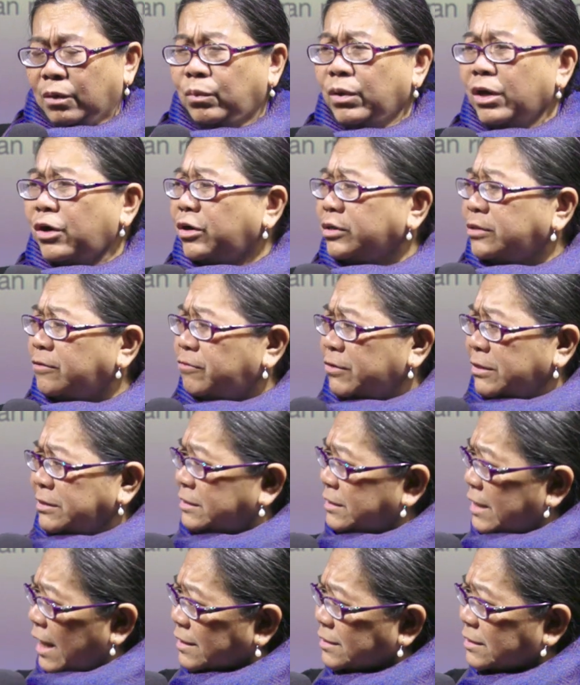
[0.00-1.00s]
We heard the
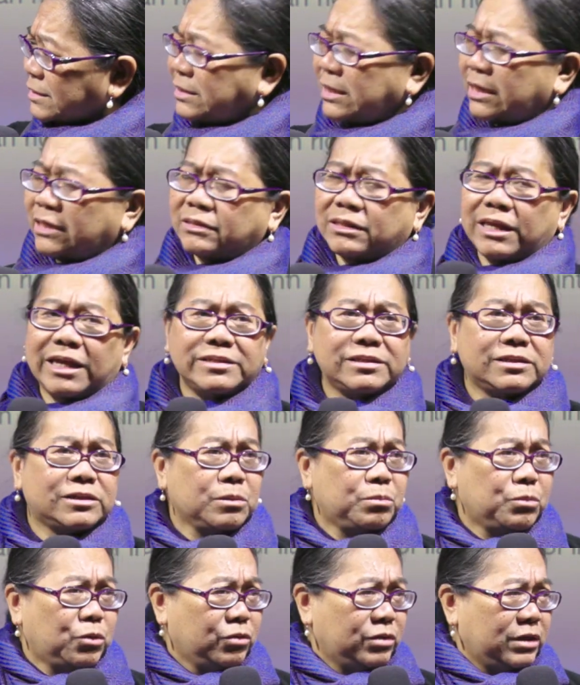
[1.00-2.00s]
fantastic
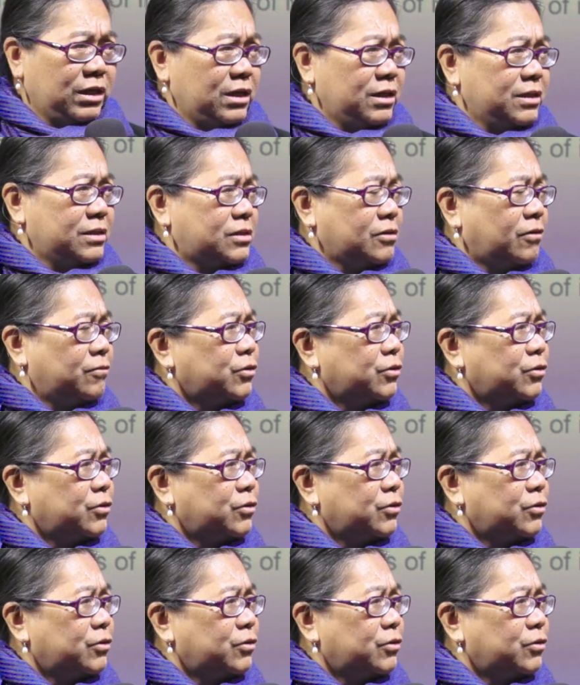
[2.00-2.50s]
testimonies